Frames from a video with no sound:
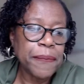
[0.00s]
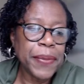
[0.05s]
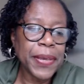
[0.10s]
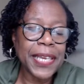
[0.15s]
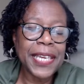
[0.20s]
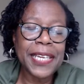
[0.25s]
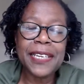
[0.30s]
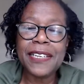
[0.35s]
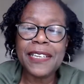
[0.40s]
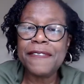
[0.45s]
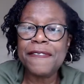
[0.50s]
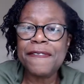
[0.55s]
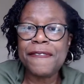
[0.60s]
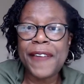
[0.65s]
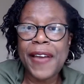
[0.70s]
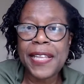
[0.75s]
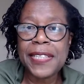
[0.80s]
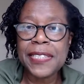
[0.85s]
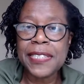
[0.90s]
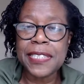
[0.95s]
but in
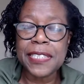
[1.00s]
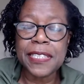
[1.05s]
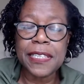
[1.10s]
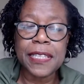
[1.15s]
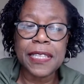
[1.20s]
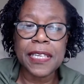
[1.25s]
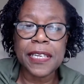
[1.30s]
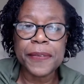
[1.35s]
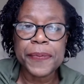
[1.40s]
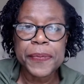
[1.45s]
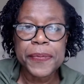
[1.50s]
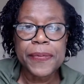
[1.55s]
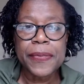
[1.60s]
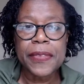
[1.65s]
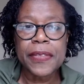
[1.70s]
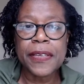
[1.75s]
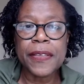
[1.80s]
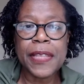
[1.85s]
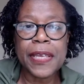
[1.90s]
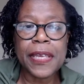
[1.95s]
advance of
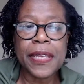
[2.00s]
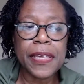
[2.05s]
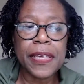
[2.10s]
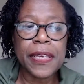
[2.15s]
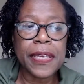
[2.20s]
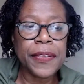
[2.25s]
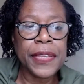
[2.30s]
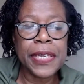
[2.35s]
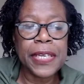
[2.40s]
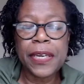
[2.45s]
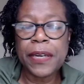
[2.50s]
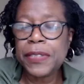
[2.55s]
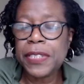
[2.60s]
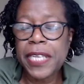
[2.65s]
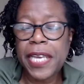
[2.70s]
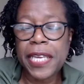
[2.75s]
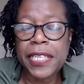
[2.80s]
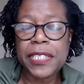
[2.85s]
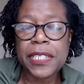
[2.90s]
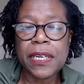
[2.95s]
the
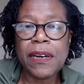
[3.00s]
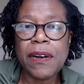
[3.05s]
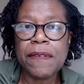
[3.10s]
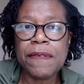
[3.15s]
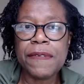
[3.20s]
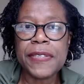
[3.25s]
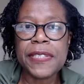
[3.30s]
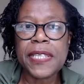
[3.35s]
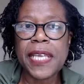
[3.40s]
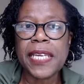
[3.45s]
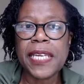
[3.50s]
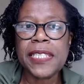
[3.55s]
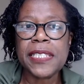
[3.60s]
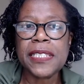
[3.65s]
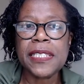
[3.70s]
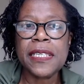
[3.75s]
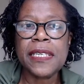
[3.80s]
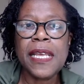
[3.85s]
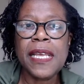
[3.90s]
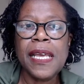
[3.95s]
negotiation
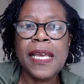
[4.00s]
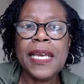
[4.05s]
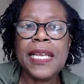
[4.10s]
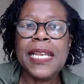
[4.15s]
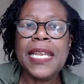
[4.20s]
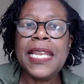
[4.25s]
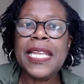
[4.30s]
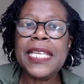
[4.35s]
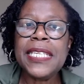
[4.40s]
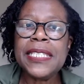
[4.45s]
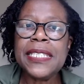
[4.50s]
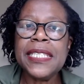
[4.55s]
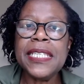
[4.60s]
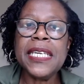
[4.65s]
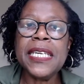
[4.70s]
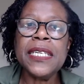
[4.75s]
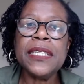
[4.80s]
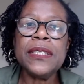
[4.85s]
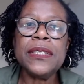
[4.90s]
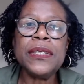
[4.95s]
conversation,
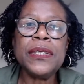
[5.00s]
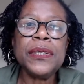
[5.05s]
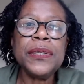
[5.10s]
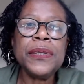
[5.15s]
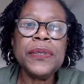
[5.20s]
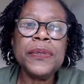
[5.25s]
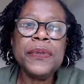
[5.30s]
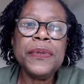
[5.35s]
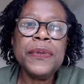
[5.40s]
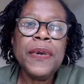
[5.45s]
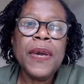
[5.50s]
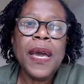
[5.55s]
listening to